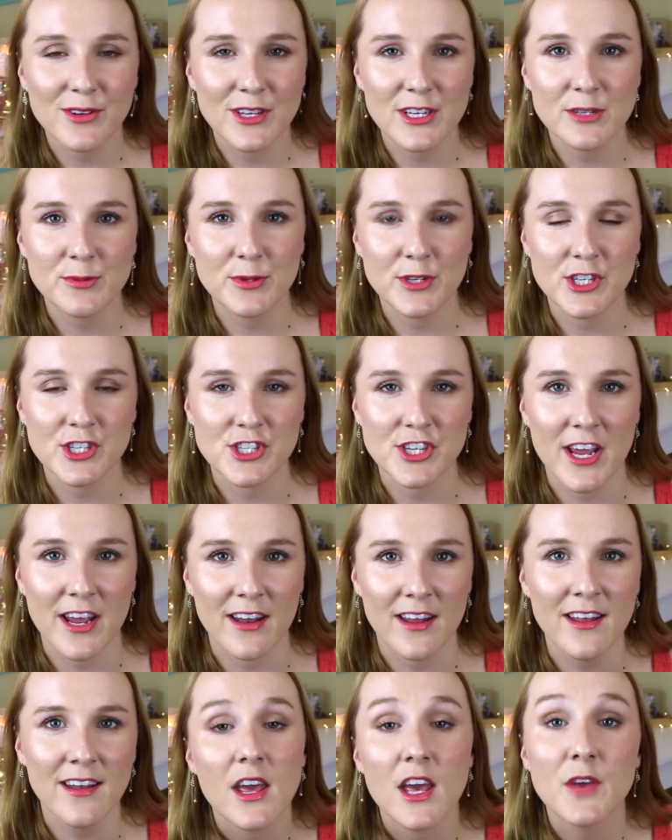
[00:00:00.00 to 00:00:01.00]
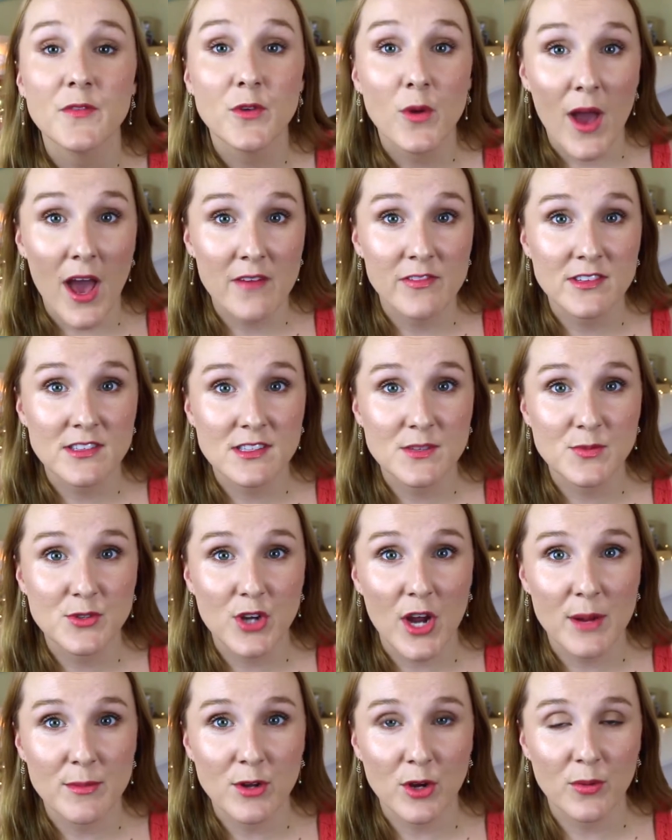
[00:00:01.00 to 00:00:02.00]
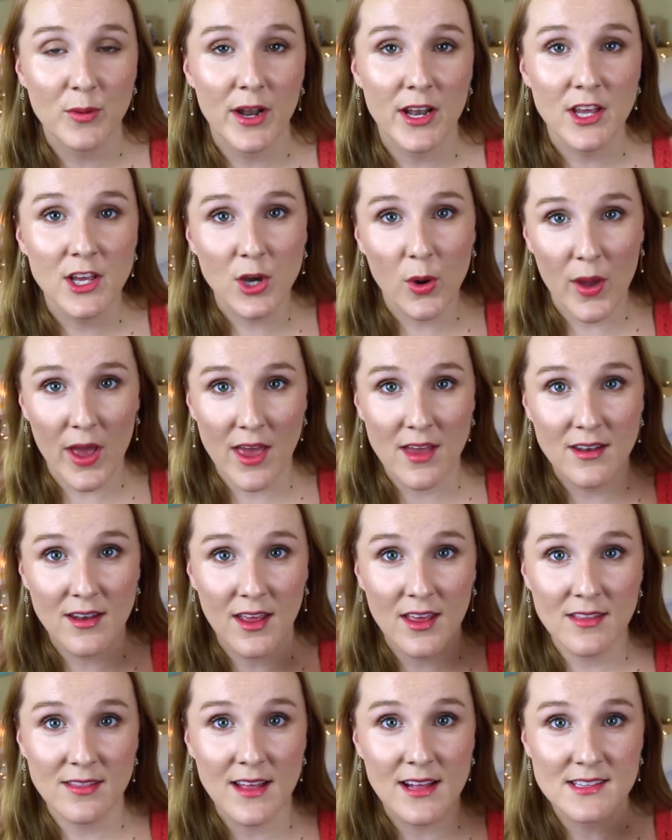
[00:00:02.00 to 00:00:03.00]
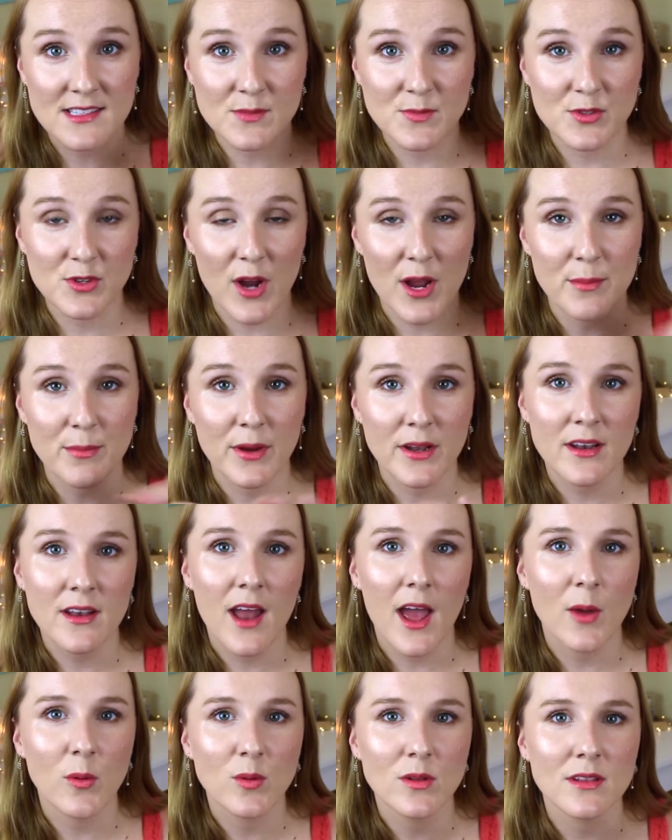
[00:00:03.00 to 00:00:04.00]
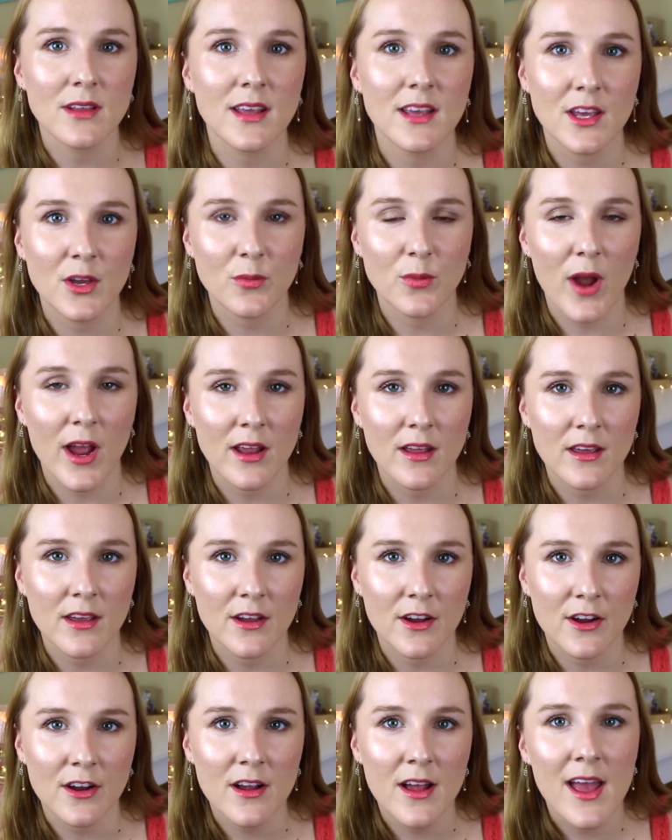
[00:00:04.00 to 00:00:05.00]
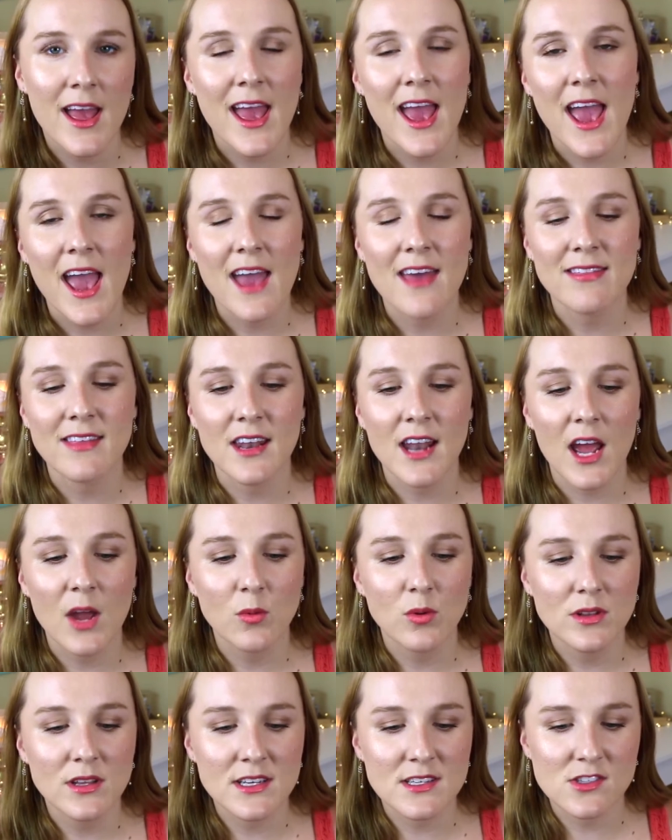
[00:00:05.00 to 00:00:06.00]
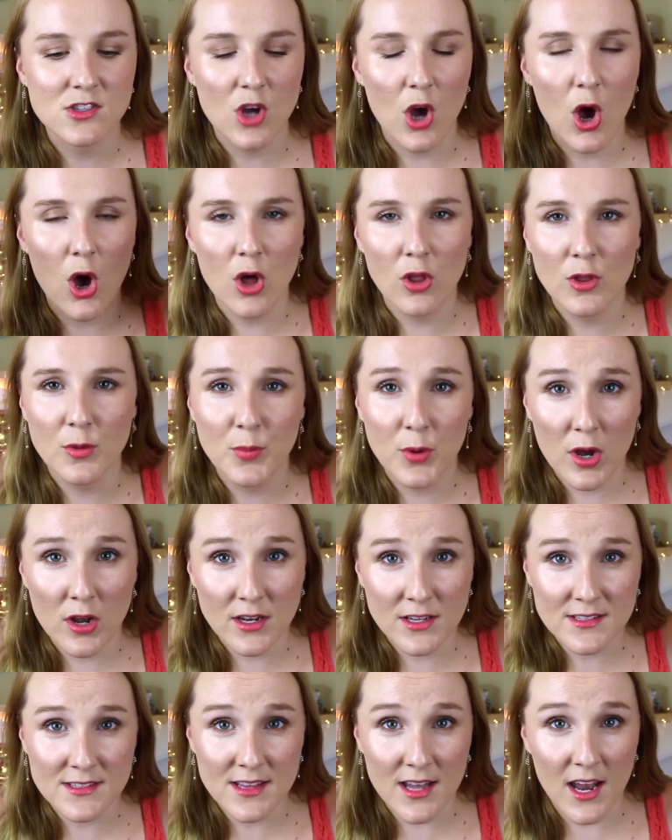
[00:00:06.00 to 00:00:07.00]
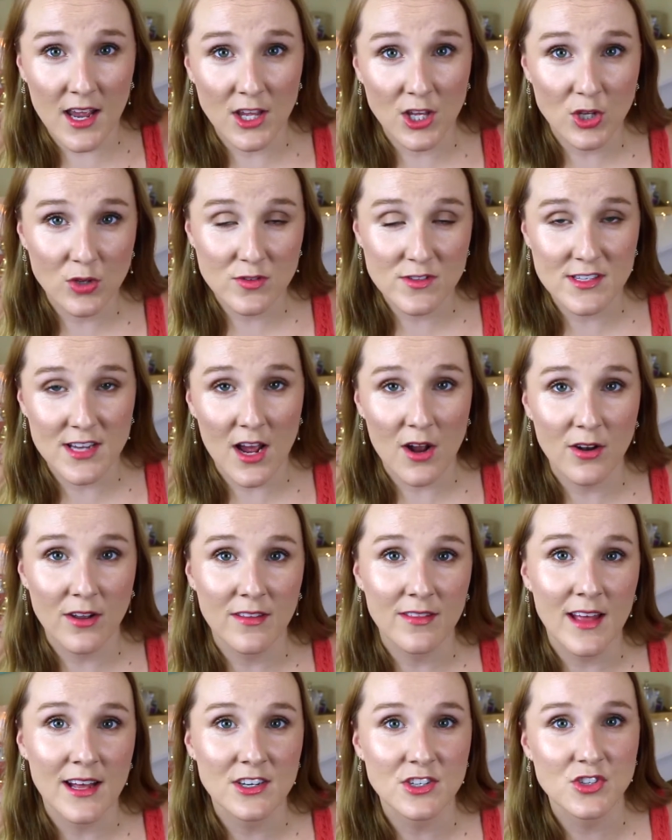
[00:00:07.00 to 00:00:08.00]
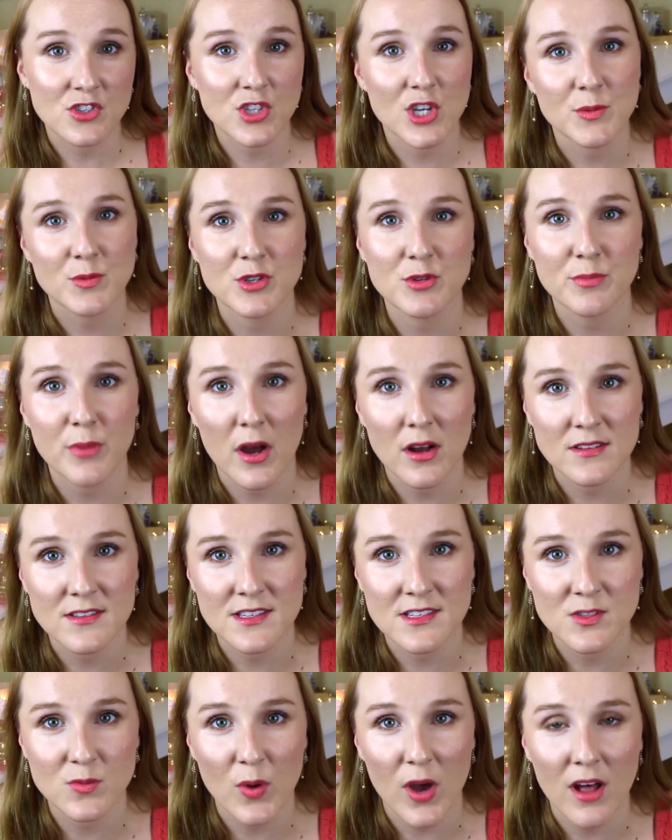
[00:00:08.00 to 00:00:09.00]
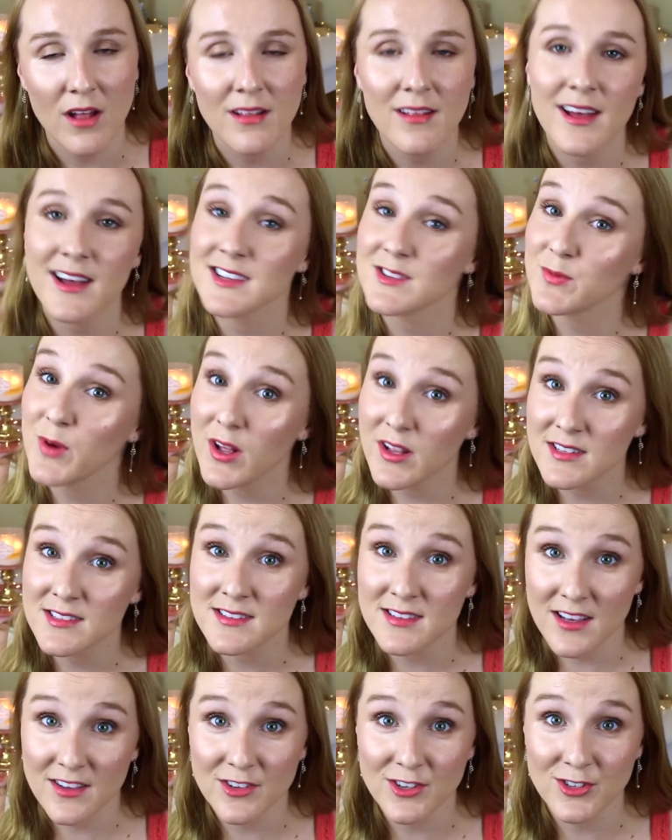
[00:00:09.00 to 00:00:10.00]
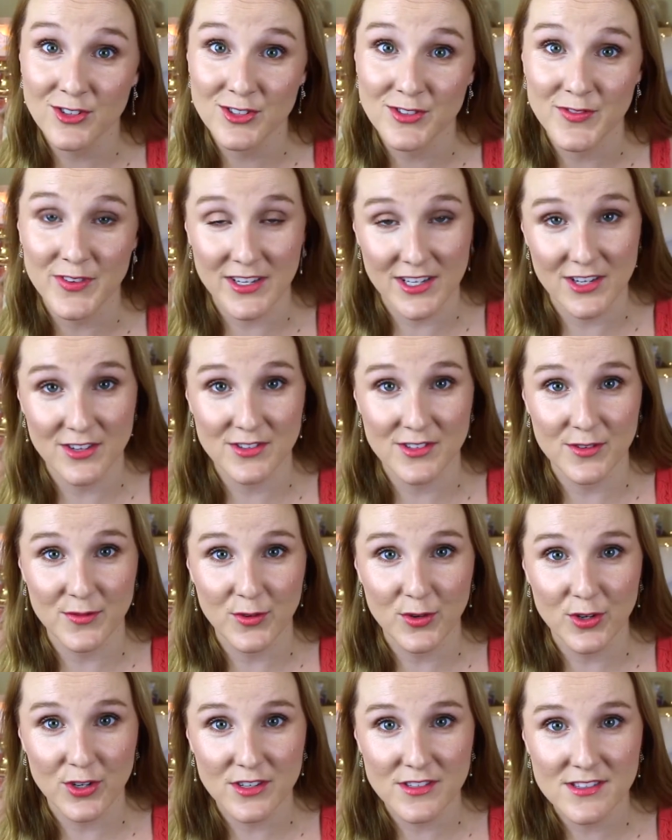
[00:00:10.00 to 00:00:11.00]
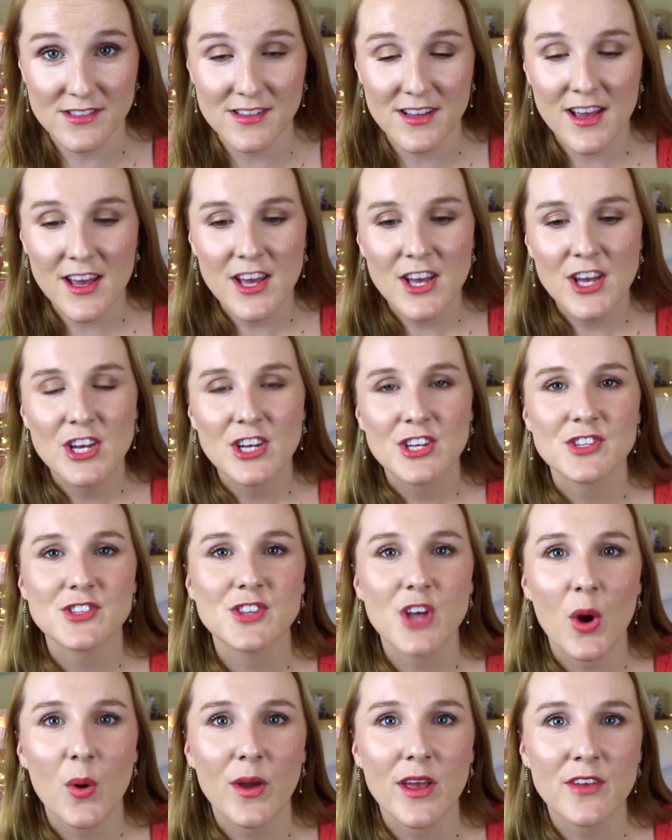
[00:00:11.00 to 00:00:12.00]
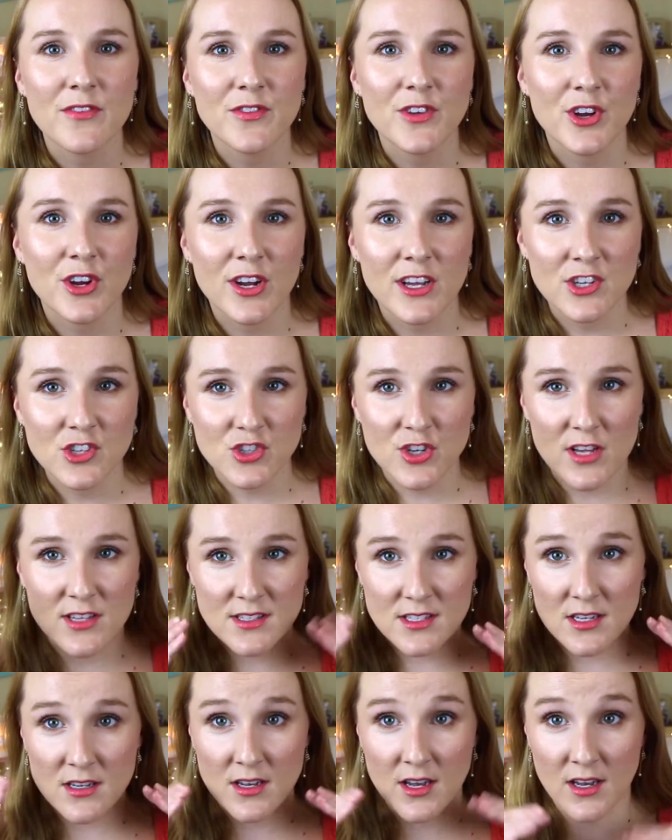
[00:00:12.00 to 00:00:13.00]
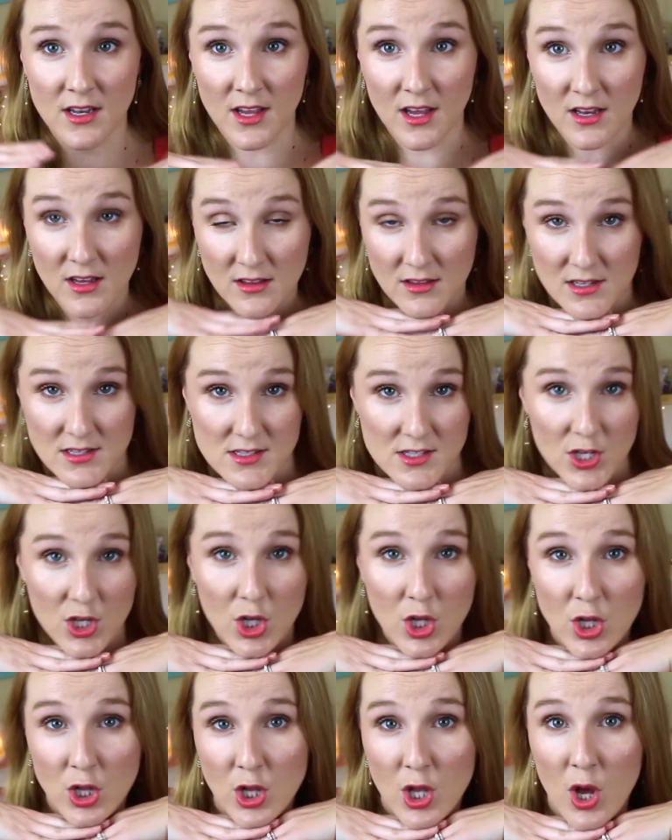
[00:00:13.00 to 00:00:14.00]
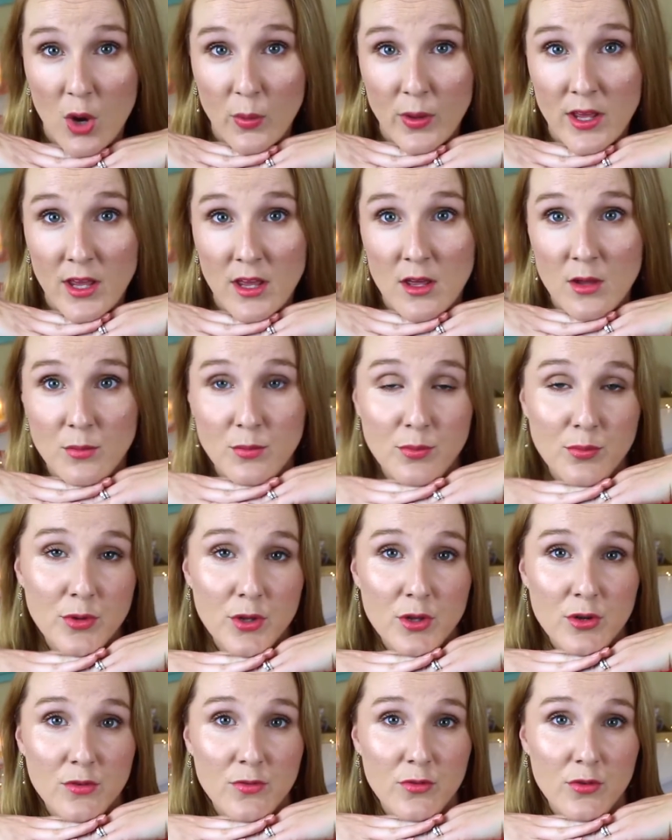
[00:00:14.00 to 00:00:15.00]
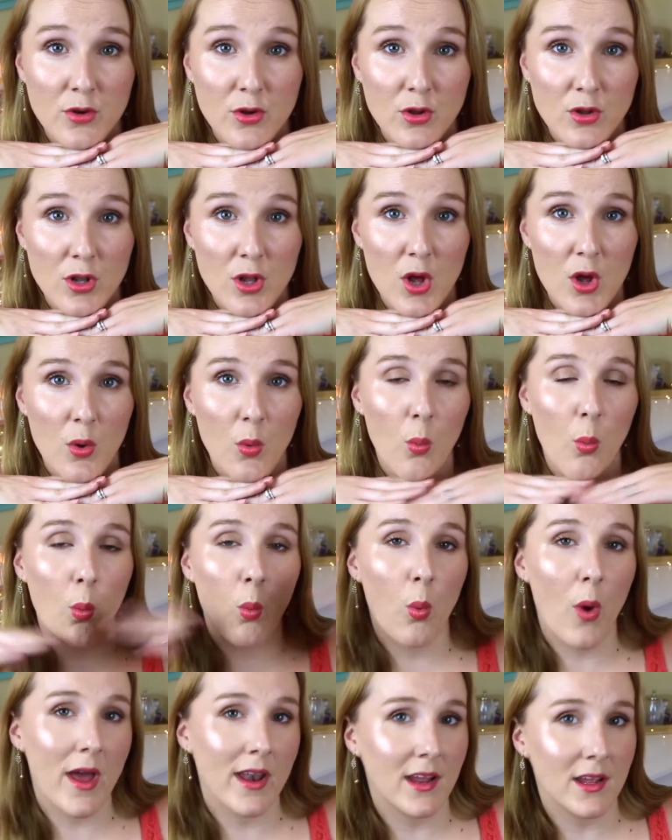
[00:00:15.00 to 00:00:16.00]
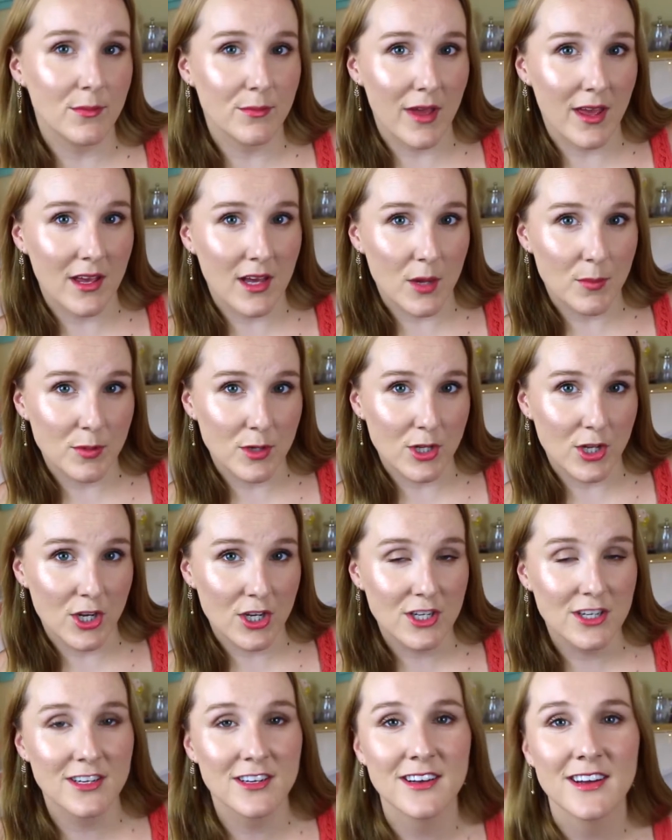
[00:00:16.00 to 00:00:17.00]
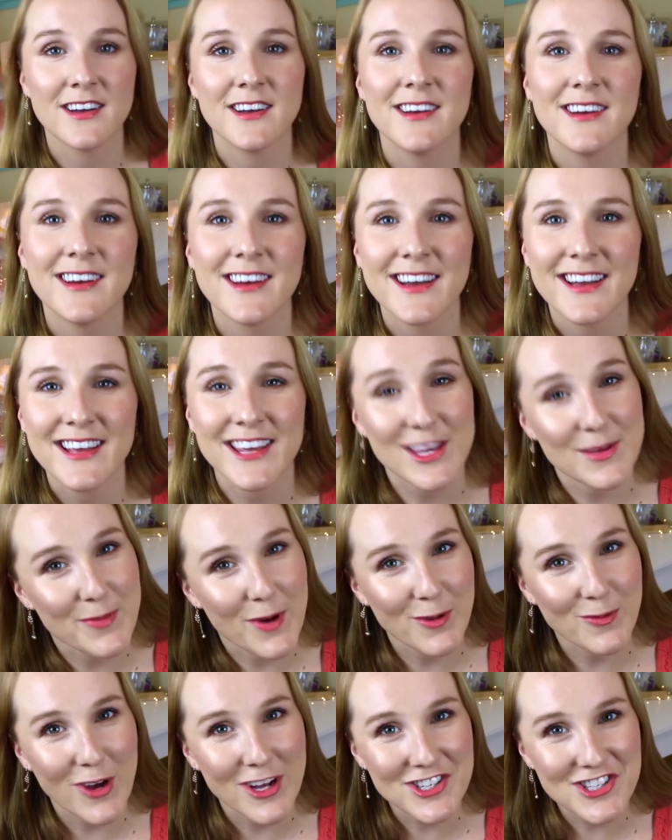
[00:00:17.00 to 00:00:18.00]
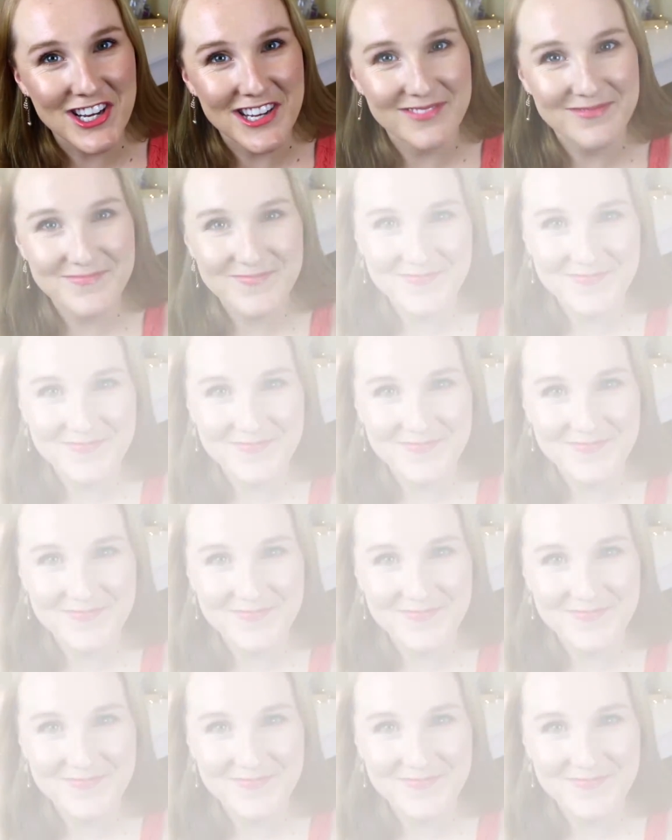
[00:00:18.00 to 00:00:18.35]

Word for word: really appreciate it. If you haven't subscribed already, go ahead and hit that subscribe button. I will link it right here. And then I will list all the products that I use down in that description box as well, as well as the other girls' videos, of course. So if you're interested in getting this glowy, beautiful wedding makeup look, keep on watching.